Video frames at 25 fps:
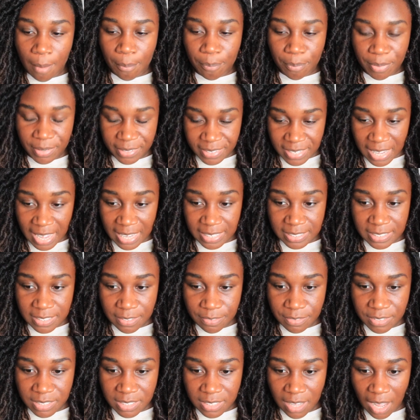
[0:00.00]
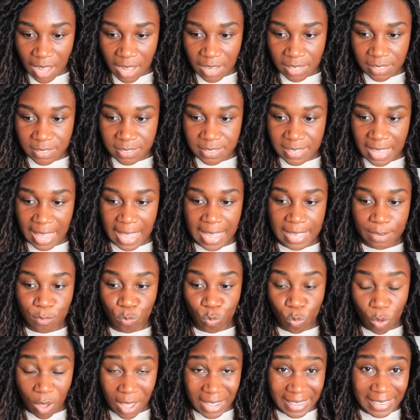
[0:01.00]
I've got, like, I would say
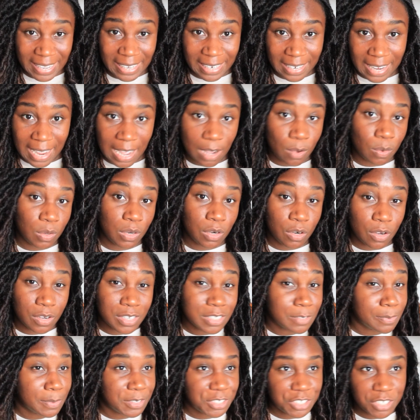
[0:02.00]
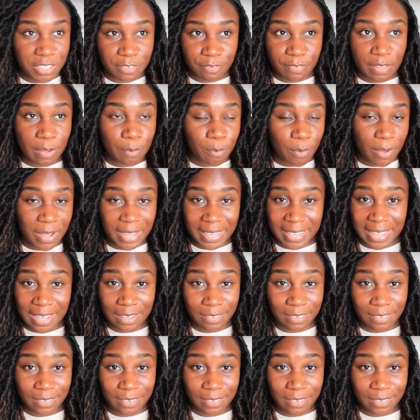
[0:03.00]
4C hair. And